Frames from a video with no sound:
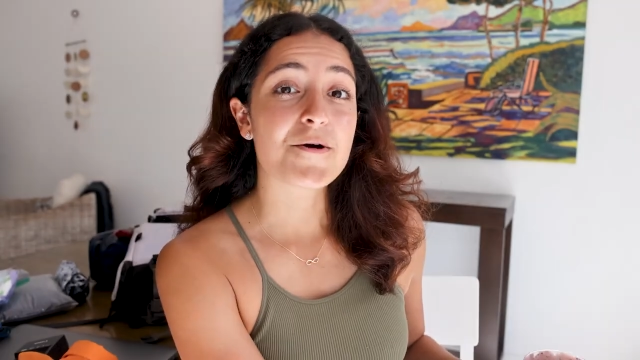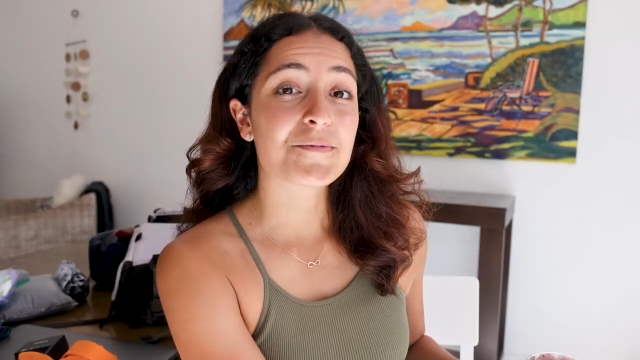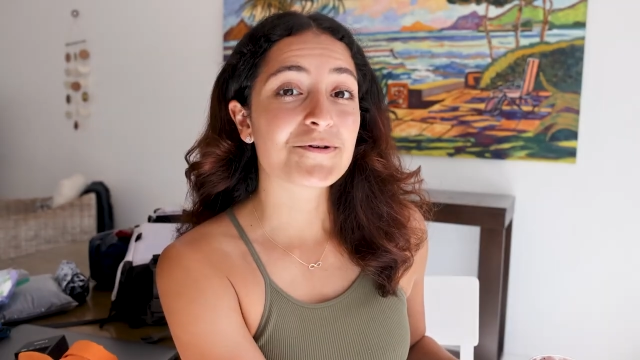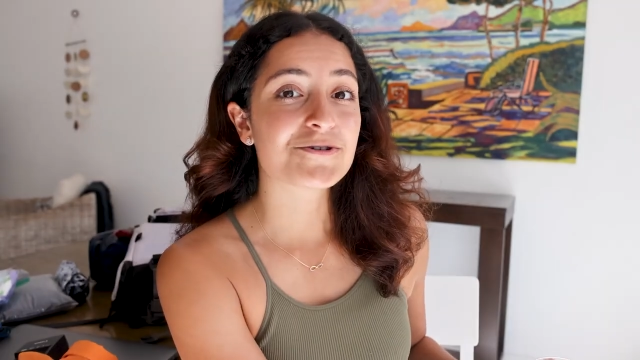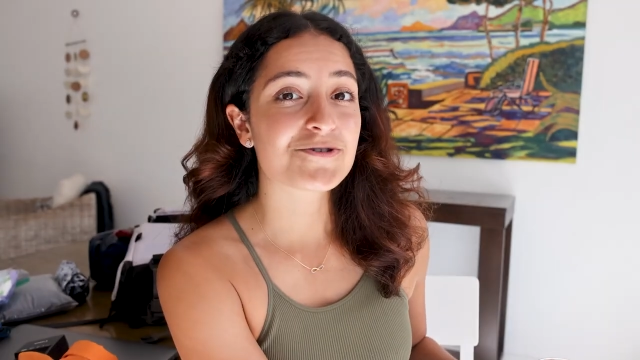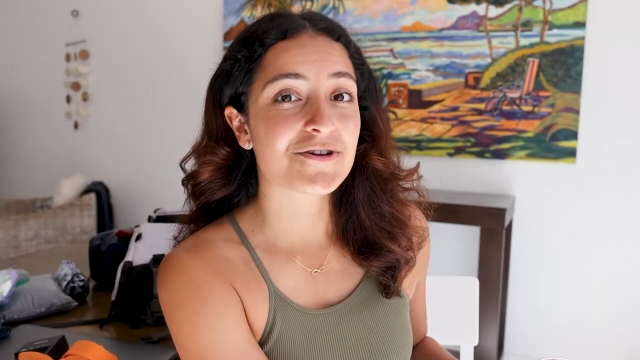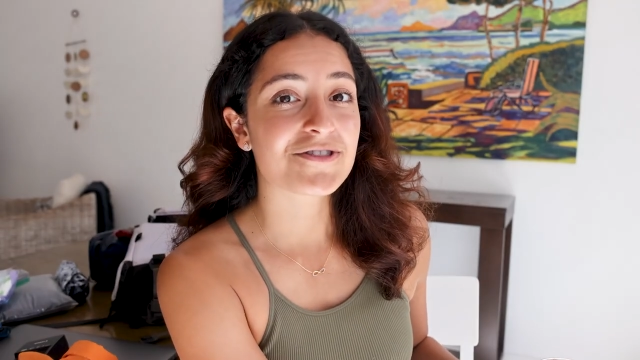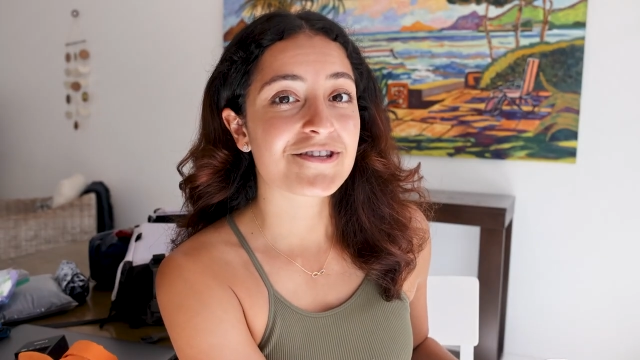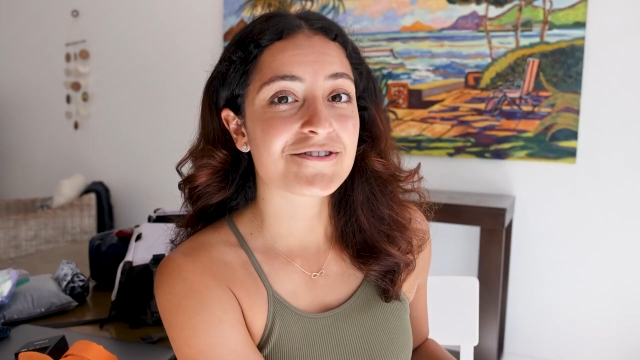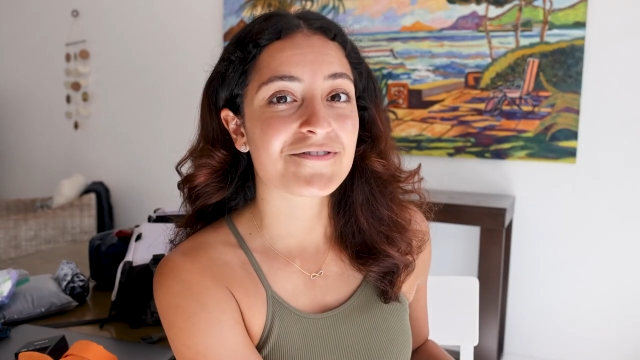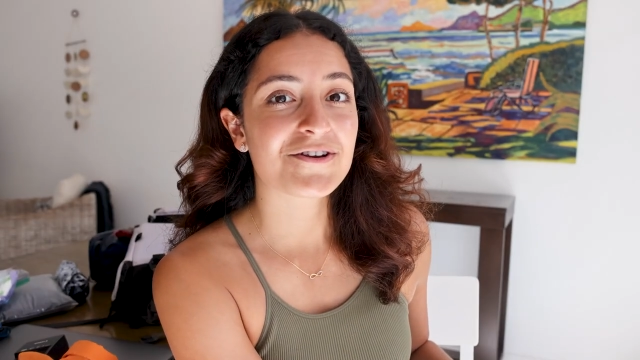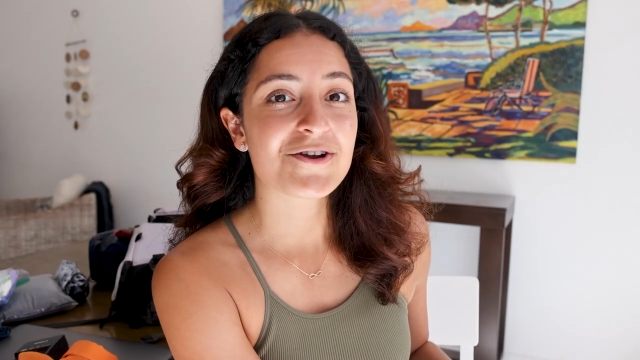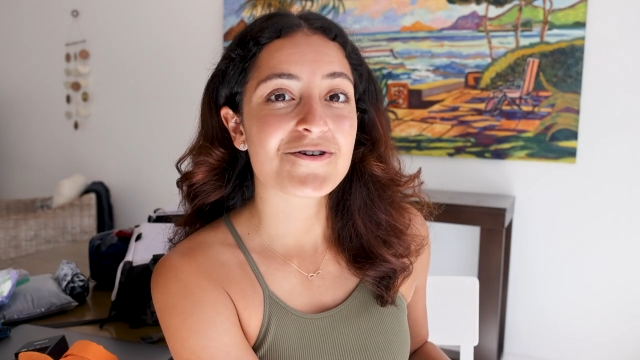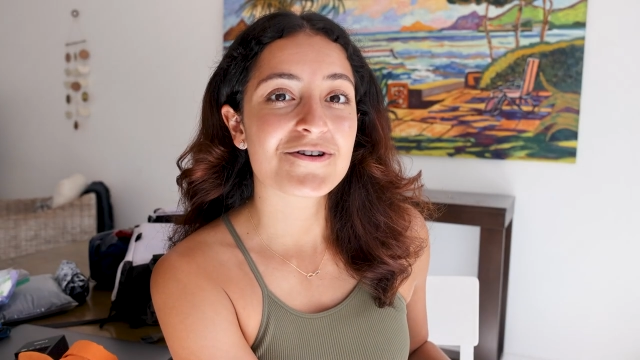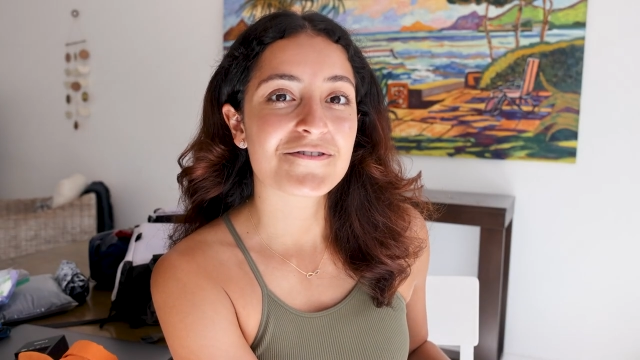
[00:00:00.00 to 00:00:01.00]
hope you enjoyed this
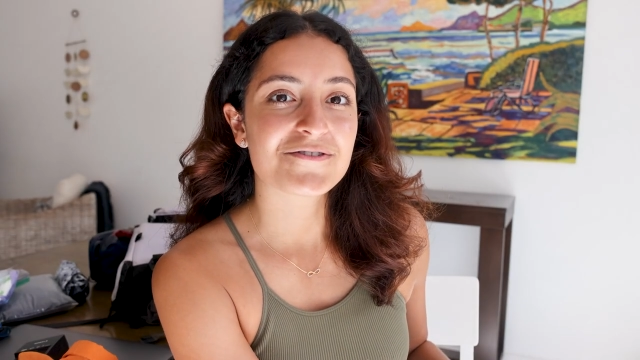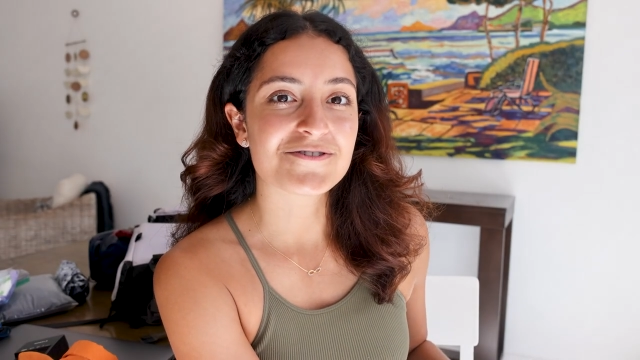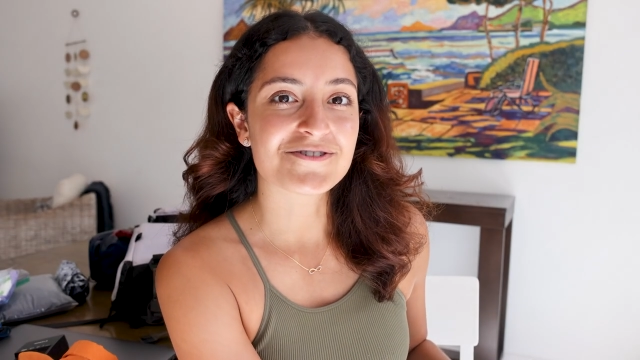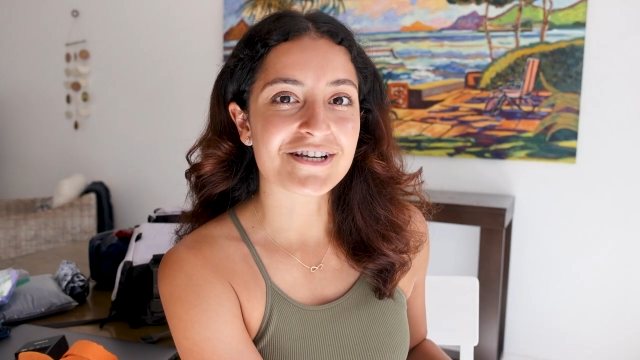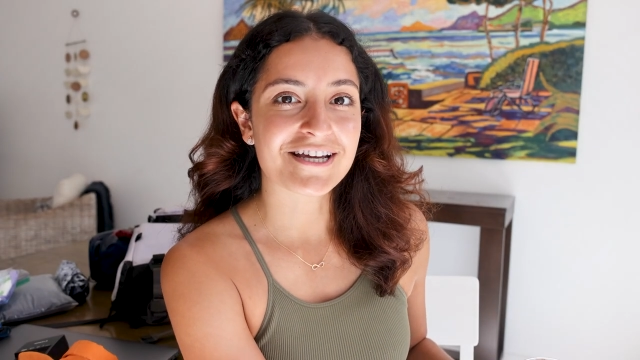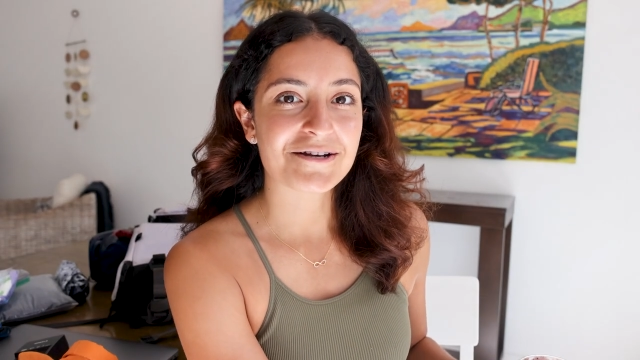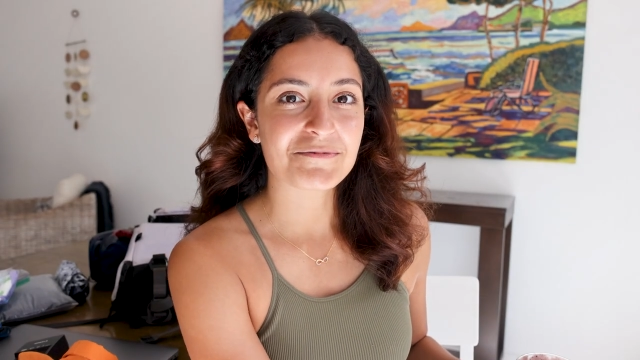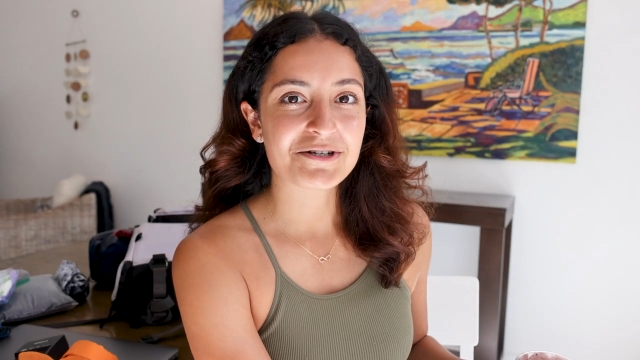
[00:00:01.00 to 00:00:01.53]
video, and if you did,